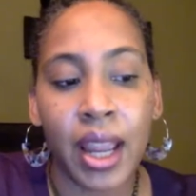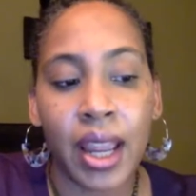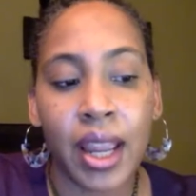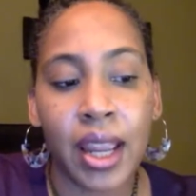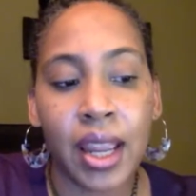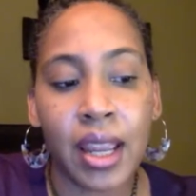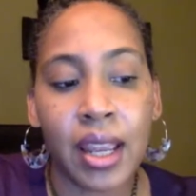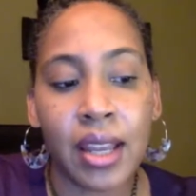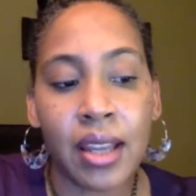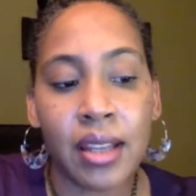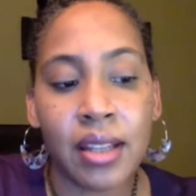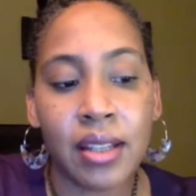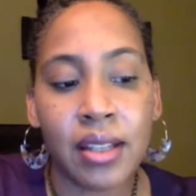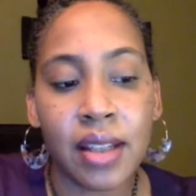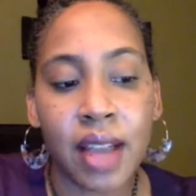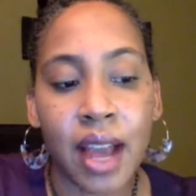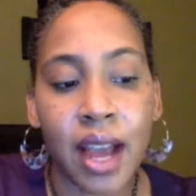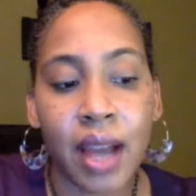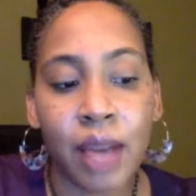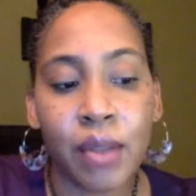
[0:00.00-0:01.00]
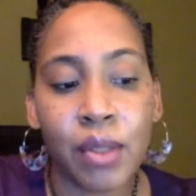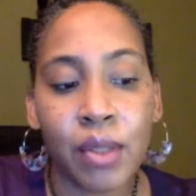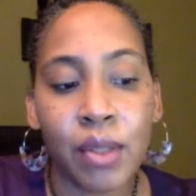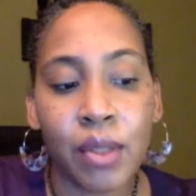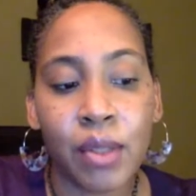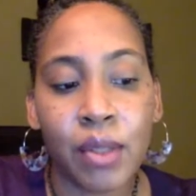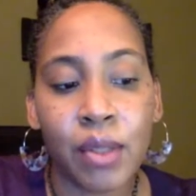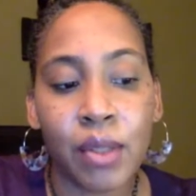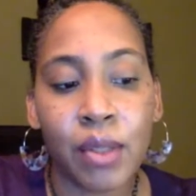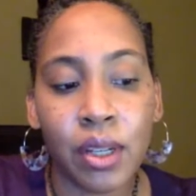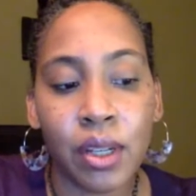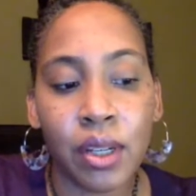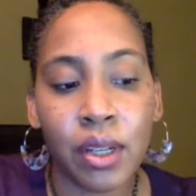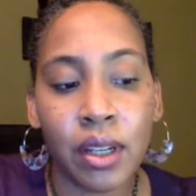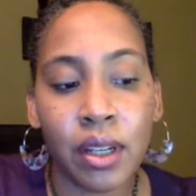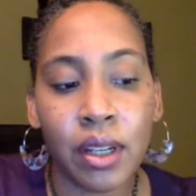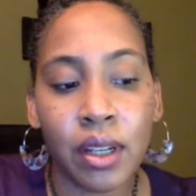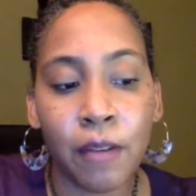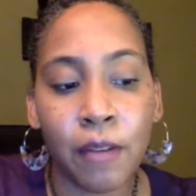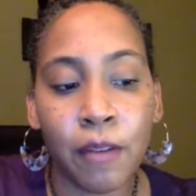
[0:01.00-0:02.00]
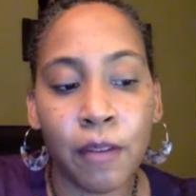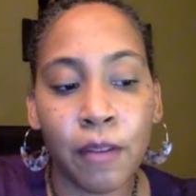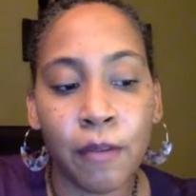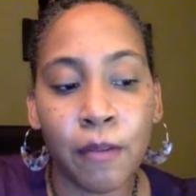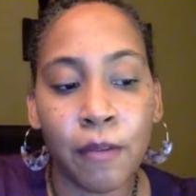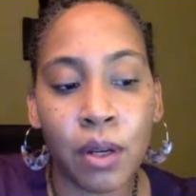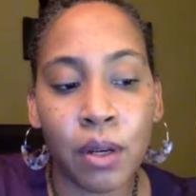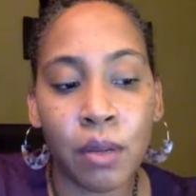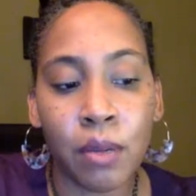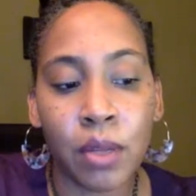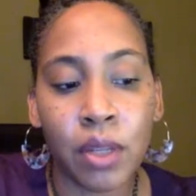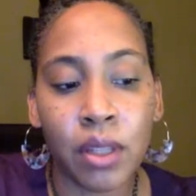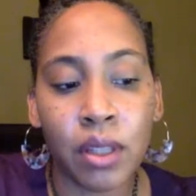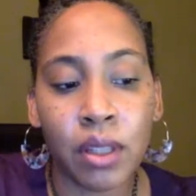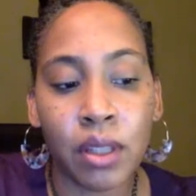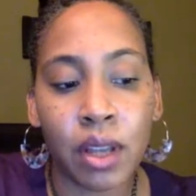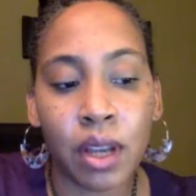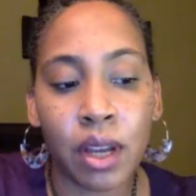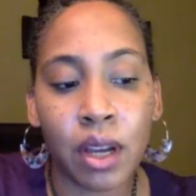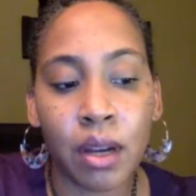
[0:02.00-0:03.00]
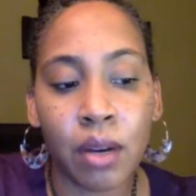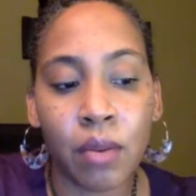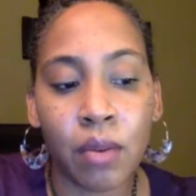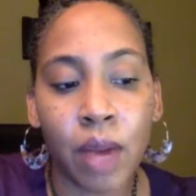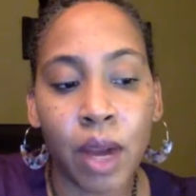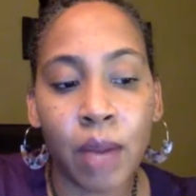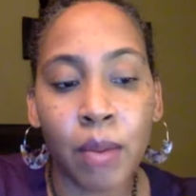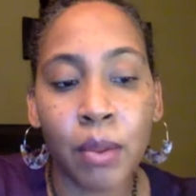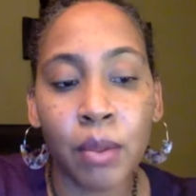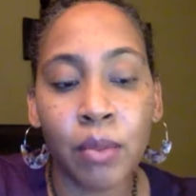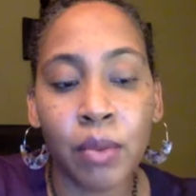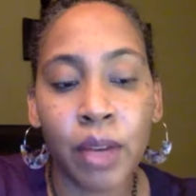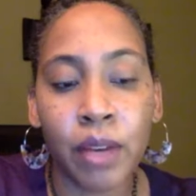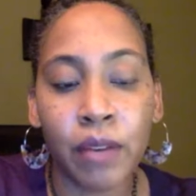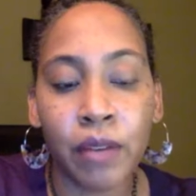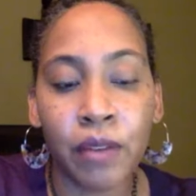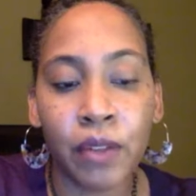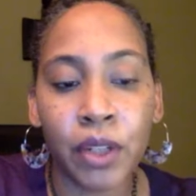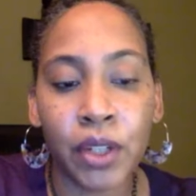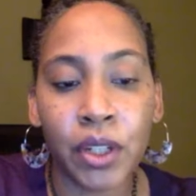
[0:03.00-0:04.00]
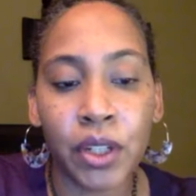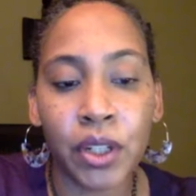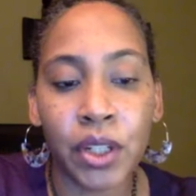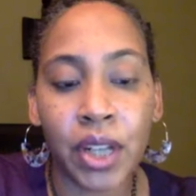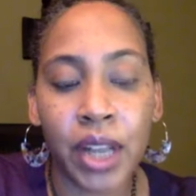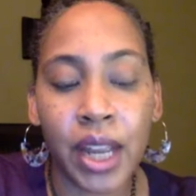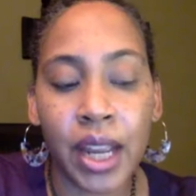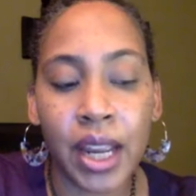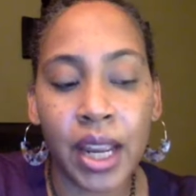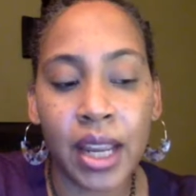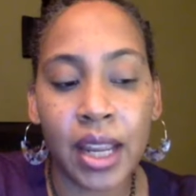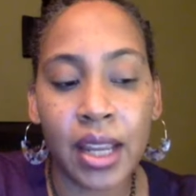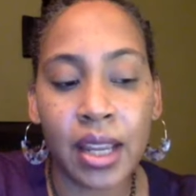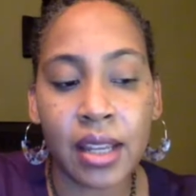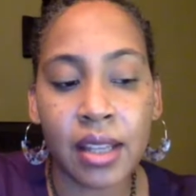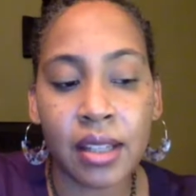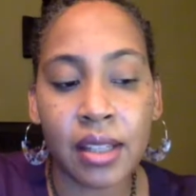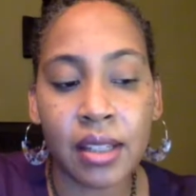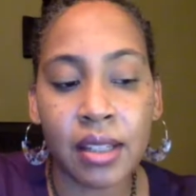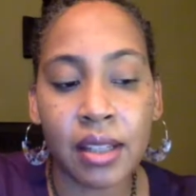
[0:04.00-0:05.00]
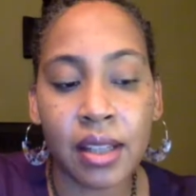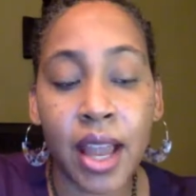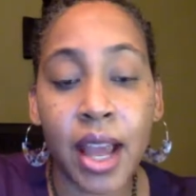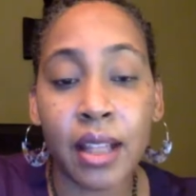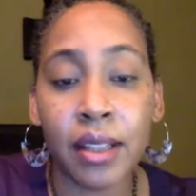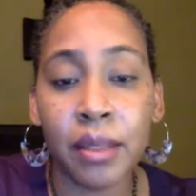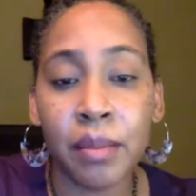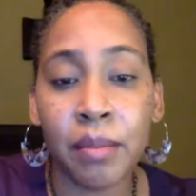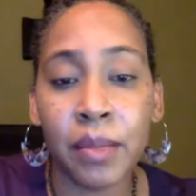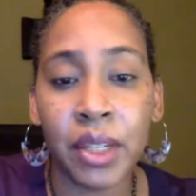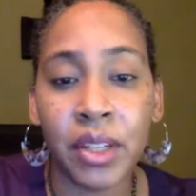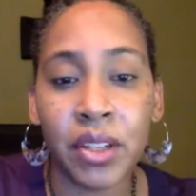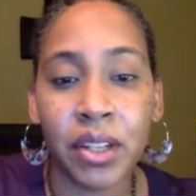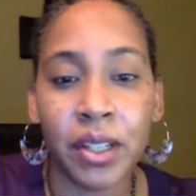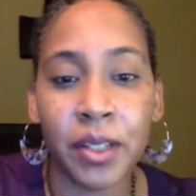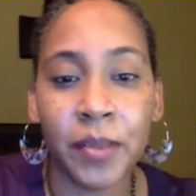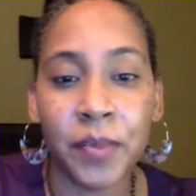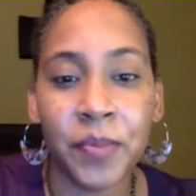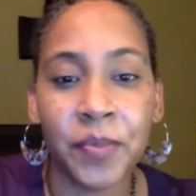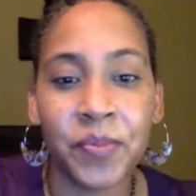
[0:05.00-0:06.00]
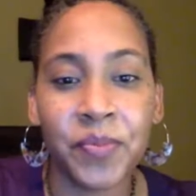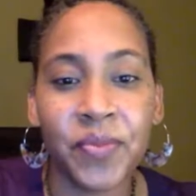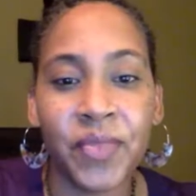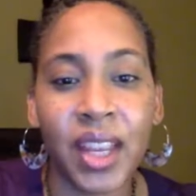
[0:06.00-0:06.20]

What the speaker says: and I was doing a film with Robert Redford and Helen Mirren.